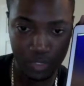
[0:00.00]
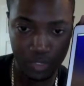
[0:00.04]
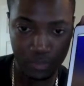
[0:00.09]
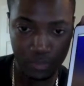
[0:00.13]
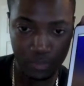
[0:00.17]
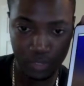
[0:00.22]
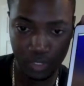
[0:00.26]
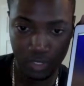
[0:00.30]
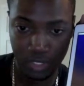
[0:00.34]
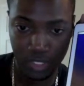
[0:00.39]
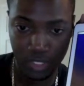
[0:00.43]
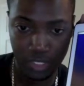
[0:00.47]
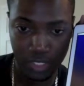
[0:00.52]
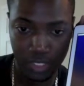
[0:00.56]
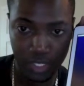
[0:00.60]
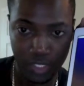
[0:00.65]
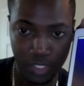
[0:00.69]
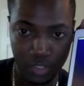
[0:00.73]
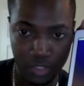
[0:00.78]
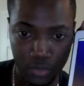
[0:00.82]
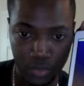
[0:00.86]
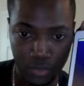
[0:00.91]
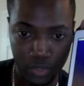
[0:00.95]
you're going to get like
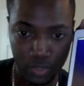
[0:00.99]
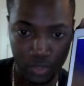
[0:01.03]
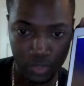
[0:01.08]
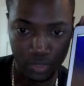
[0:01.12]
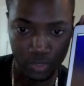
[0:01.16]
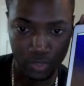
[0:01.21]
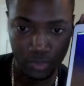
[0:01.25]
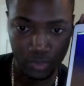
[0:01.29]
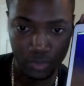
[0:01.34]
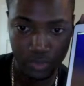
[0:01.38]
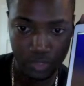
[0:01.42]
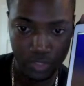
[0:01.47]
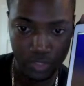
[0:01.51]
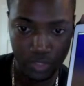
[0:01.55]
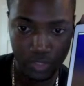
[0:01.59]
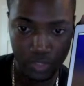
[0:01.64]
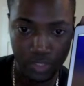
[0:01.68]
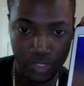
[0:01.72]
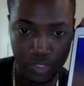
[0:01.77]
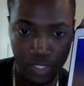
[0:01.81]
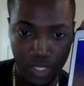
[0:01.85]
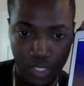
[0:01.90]
20-30 results,